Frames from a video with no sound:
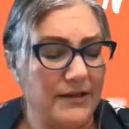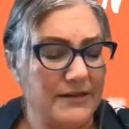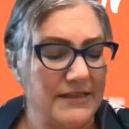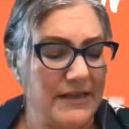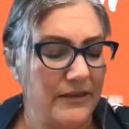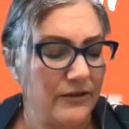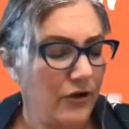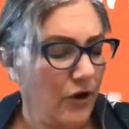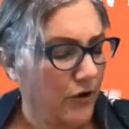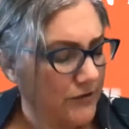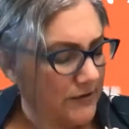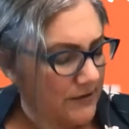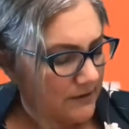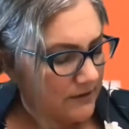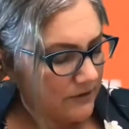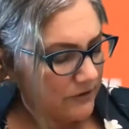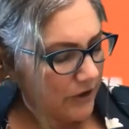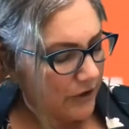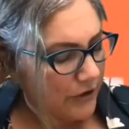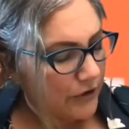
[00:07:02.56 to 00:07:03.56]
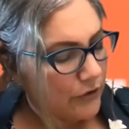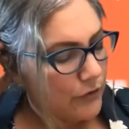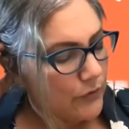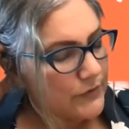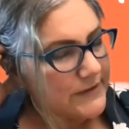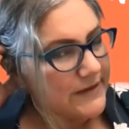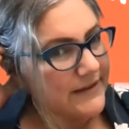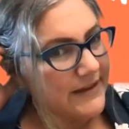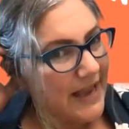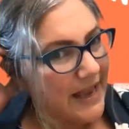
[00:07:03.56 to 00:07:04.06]
Seth Godin
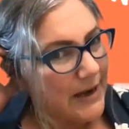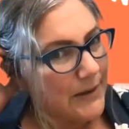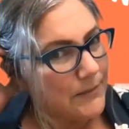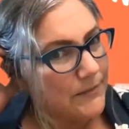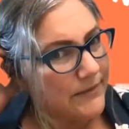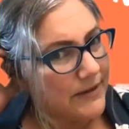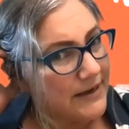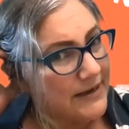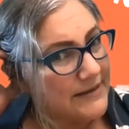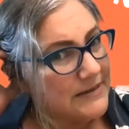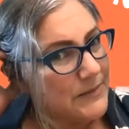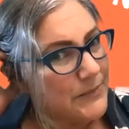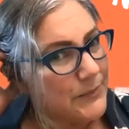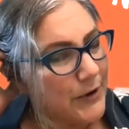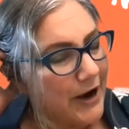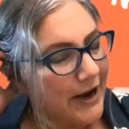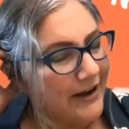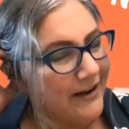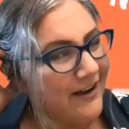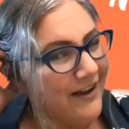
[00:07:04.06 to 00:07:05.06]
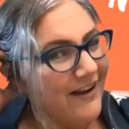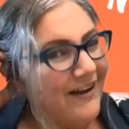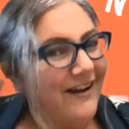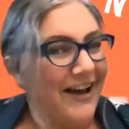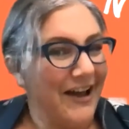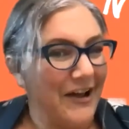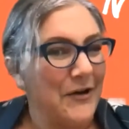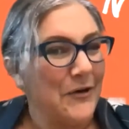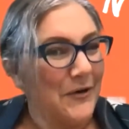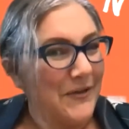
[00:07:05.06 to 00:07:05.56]
calls it the lizard brain.
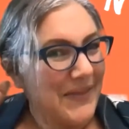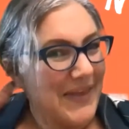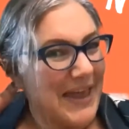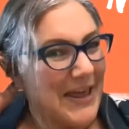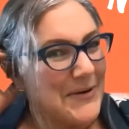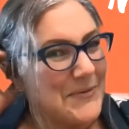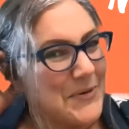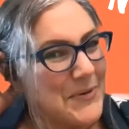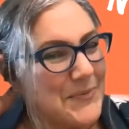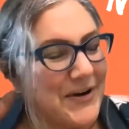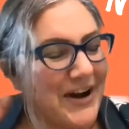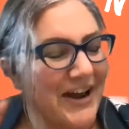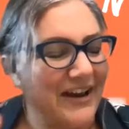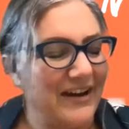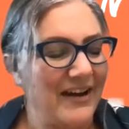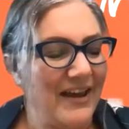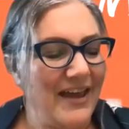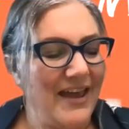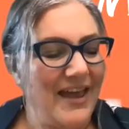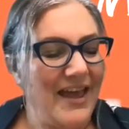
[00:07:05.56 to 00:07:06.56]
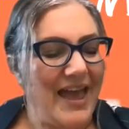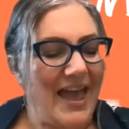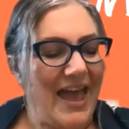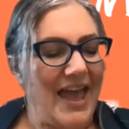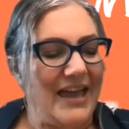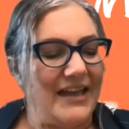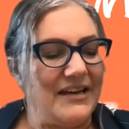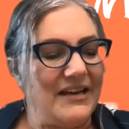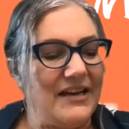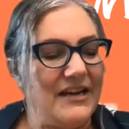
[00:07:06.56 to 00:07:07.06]
I call it the animal brain.
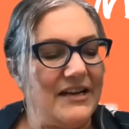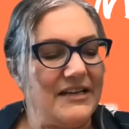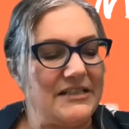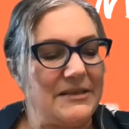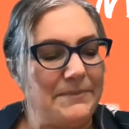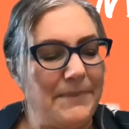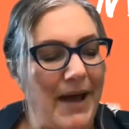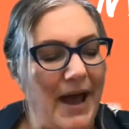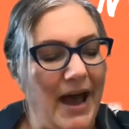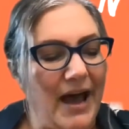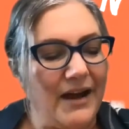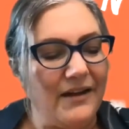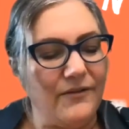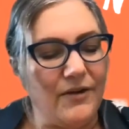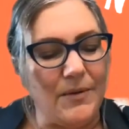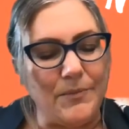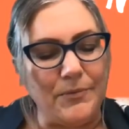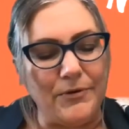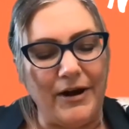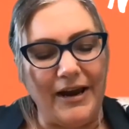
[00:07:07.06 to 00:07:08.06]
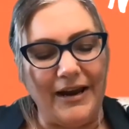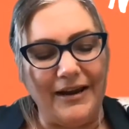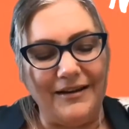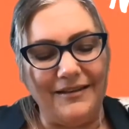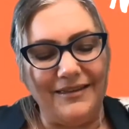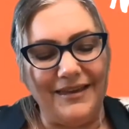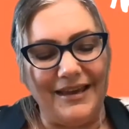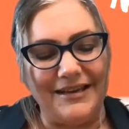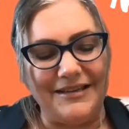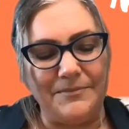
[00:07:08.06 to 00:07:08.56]
And it's a part of our brain
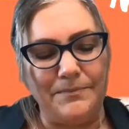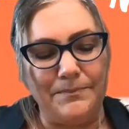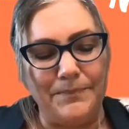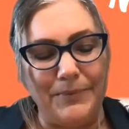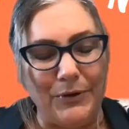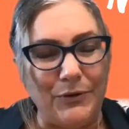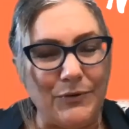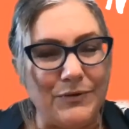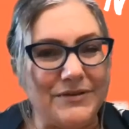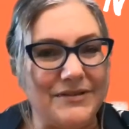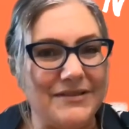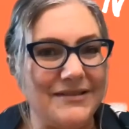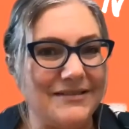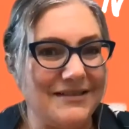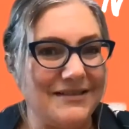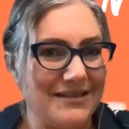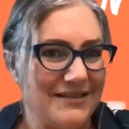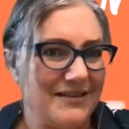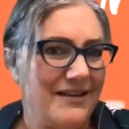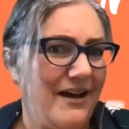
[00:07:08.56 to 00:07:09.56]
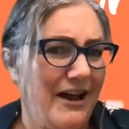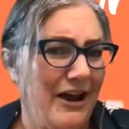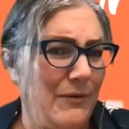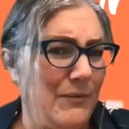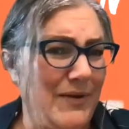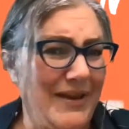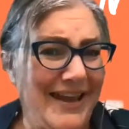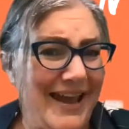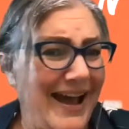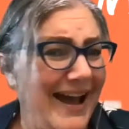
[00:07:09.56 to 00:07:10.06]
that builds this desire, and
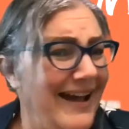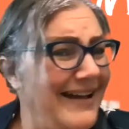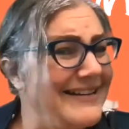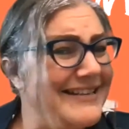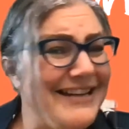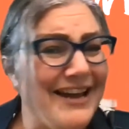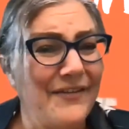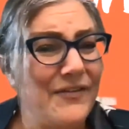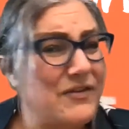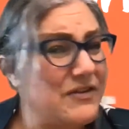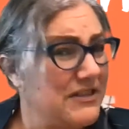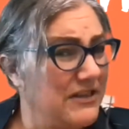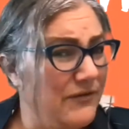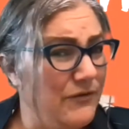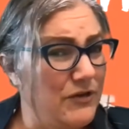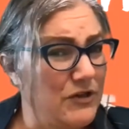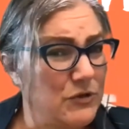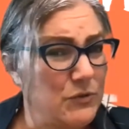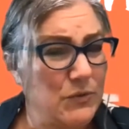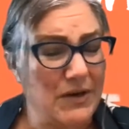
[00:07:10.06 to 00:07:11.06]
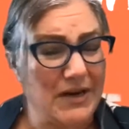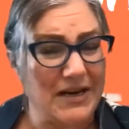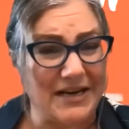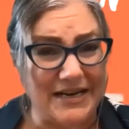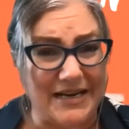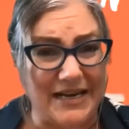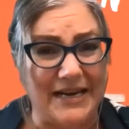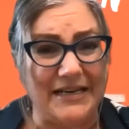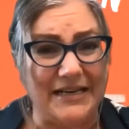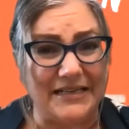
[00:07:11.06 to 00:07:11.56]
we can't tell the difference between
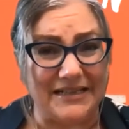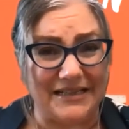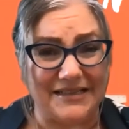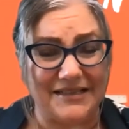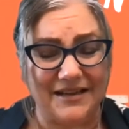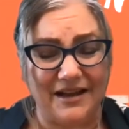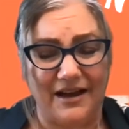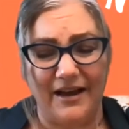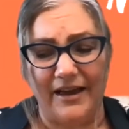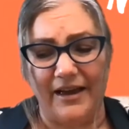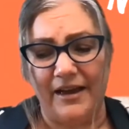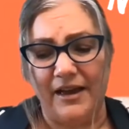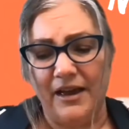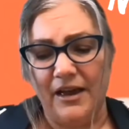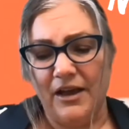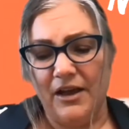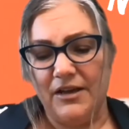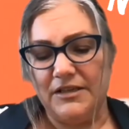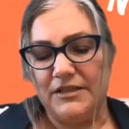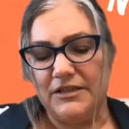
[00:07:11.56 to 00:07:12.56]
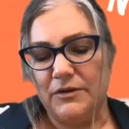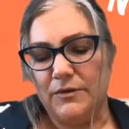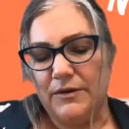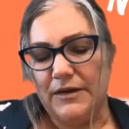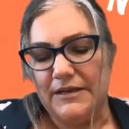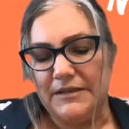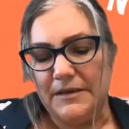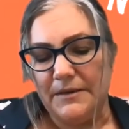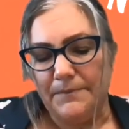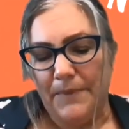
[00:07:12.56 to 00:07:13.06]
need and desire. So it
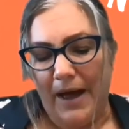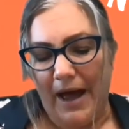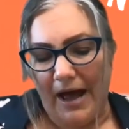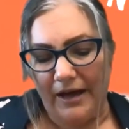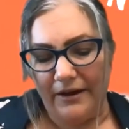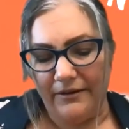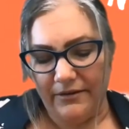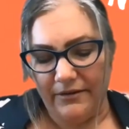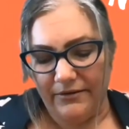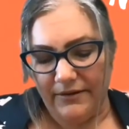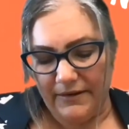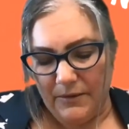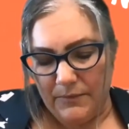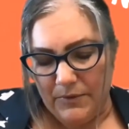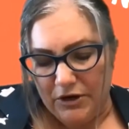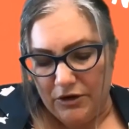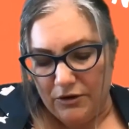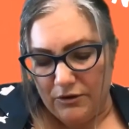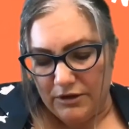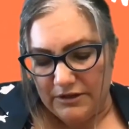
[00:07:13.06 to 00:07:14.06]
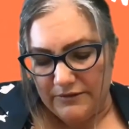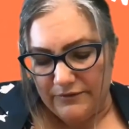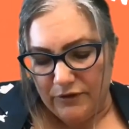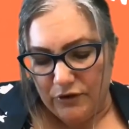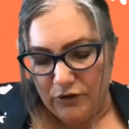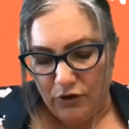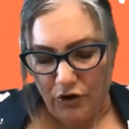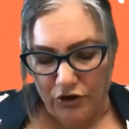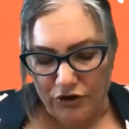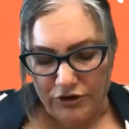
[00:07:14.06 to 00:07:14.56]
is a part of the thing that we use for
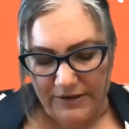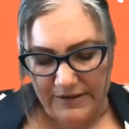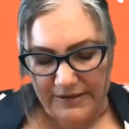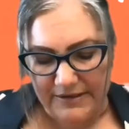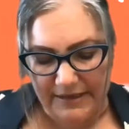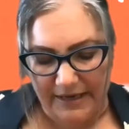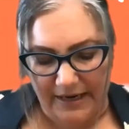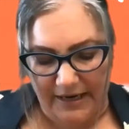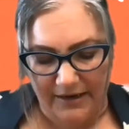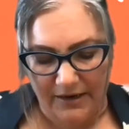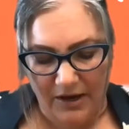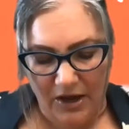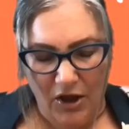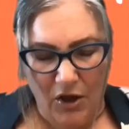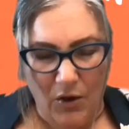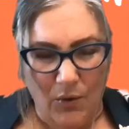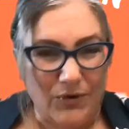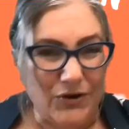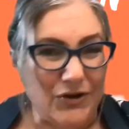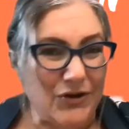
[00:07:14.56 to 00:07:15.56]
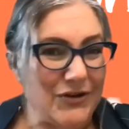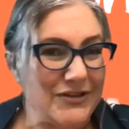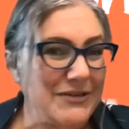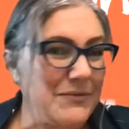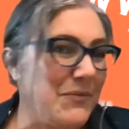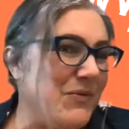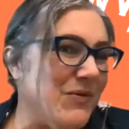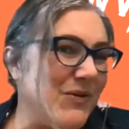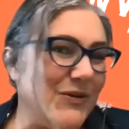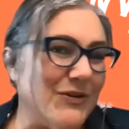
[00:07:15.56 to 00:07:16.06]
urgency. We use it
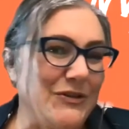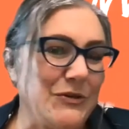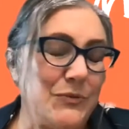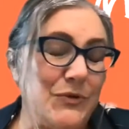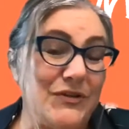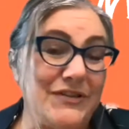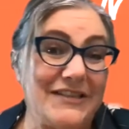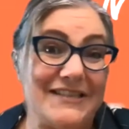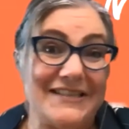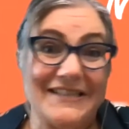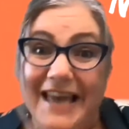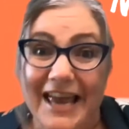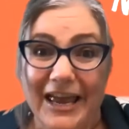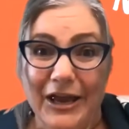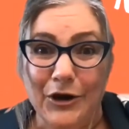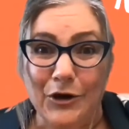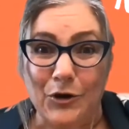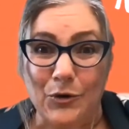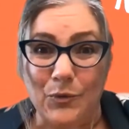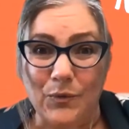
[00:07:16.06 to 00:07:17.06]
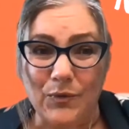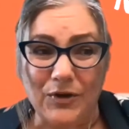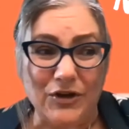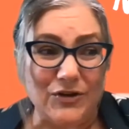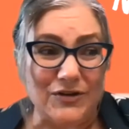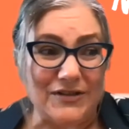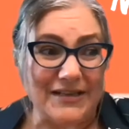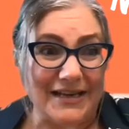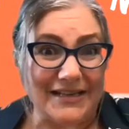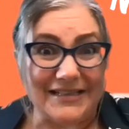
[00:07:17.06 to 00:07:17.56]
when we use the word sale. When you
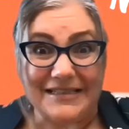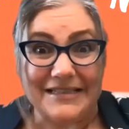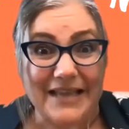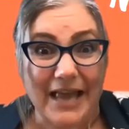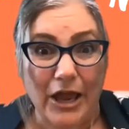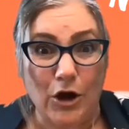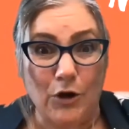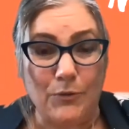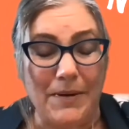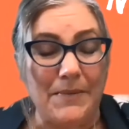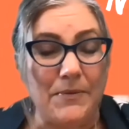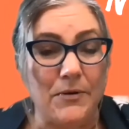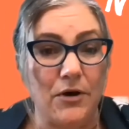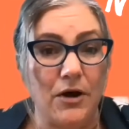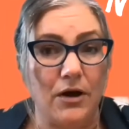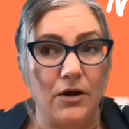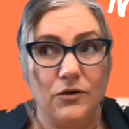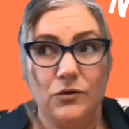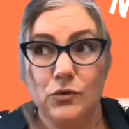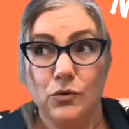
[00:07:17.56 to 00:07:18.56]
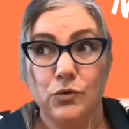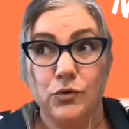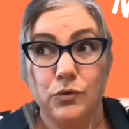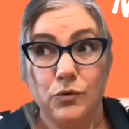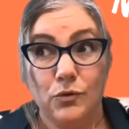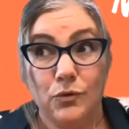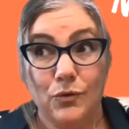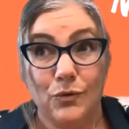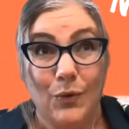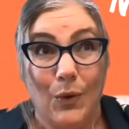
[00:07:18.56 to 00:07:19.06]
say sale, people go,
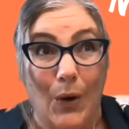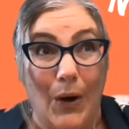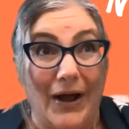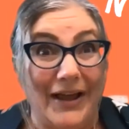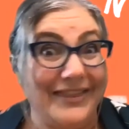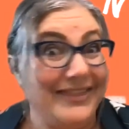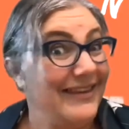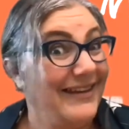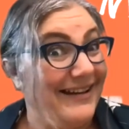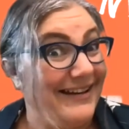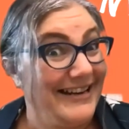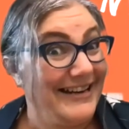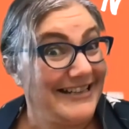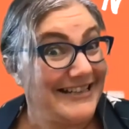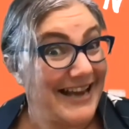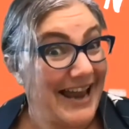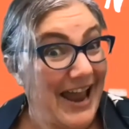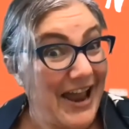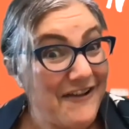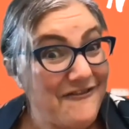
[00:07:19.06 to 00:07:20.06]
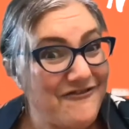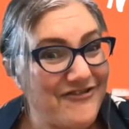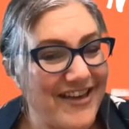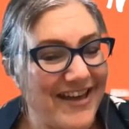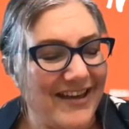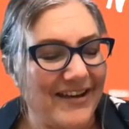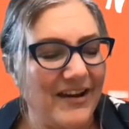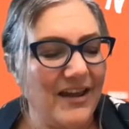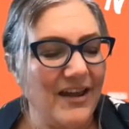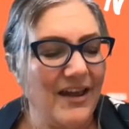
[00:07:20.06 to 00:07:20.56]
"Ooh, I think I need to have that."